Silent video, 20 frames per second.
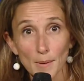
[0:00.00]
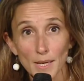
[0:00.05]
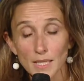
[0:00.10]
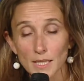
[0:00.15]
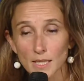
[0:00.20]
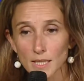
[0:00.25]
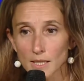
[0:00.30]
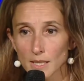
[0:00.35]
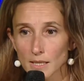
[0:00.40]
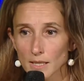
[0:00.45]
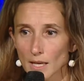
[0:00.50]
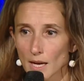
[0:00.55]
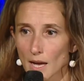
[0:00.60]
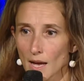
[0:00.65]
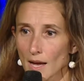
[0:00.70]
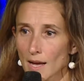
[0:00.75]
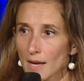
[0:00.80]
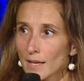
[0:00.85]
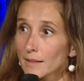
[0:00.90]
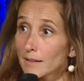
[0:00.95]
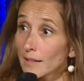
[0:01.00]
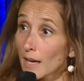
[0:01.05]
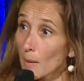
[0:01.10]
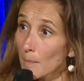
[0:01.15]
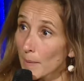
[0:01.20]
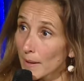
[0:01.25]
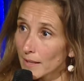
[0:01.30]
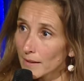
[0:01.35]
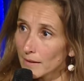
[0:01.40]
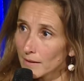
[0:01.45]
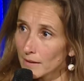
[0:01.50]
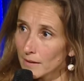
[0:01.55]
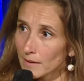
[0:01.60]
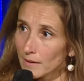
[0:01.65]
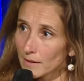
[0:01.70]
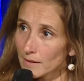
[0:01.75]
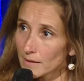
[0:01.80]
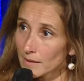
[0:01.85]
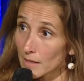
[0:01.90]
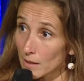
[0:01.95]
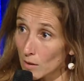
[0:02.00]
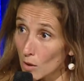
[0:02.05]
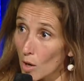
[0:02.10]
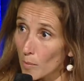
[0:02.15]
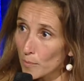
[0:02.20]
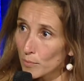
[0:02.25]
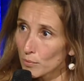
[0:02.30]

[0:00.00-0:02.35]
But today, I think that this capacity of